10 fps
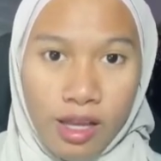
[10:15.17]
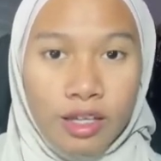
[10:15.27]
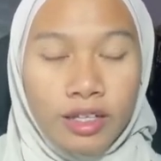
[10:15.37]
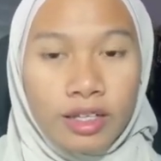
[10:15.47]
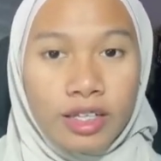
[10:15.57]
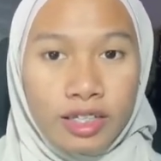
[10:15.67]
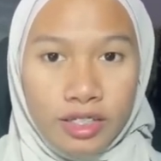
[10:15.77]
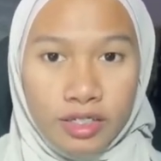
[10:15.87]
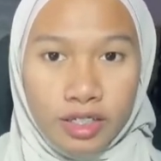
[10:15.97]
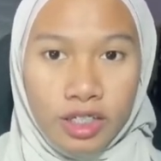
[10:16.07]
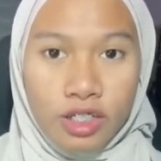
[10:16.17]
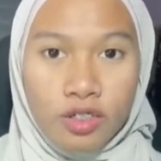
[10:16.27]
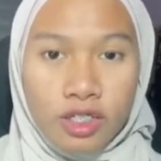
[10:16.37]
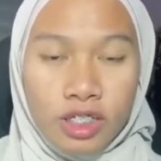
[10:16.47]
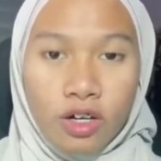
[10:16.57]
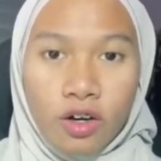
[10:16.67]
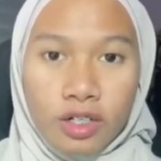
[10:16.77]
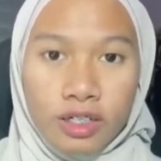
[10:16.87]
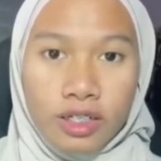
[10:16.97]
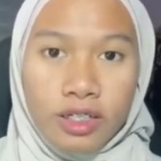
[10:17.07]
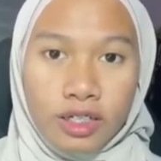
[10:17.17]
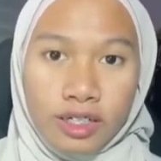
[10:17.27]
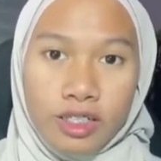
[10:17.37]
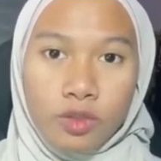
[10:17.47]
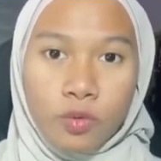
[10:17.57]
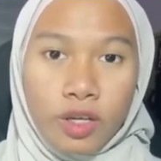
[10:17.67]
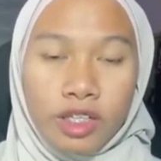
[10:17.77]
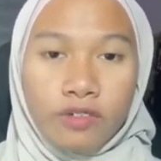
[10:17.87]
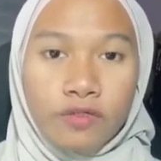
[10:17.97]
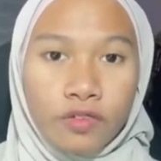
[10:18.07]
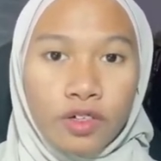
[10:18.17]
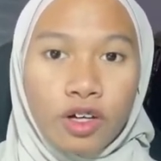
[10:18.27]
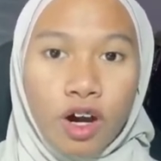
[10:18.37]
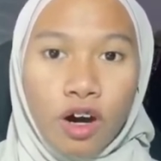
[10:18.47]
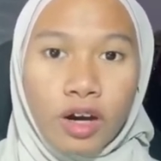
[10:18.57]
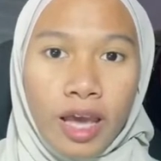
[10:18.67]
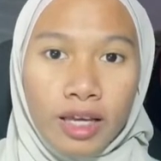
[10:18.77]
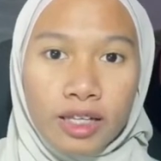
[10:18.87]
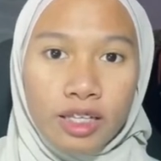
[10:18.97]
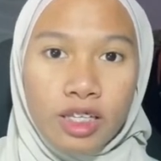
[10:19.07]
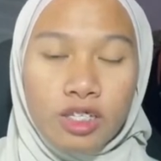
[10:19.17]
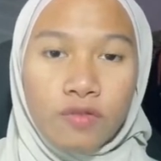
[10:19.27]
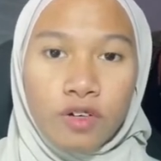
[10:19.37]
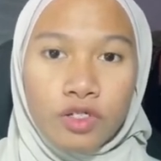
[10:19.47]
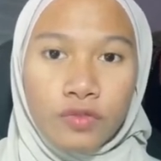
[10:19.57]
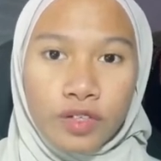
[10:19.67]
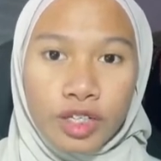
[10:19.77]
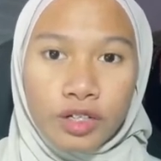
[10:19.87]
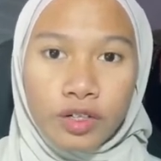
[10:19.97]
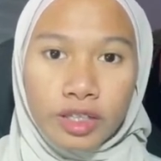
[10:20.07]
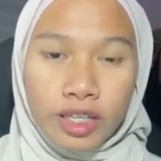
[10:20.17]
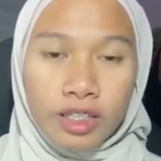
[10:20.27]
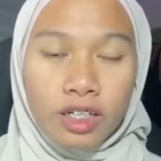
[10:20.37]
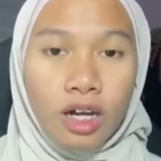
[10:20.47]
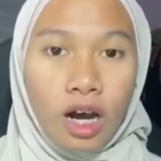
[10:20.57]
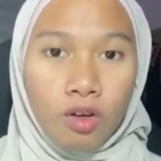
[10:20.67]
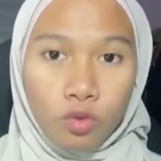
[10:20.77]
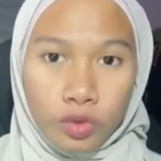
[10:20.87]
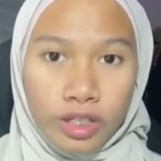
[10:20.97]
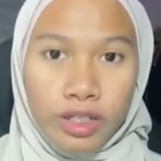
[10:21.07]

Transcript: The injury usually occurs when the foot or ankle is forcefully rotated outward,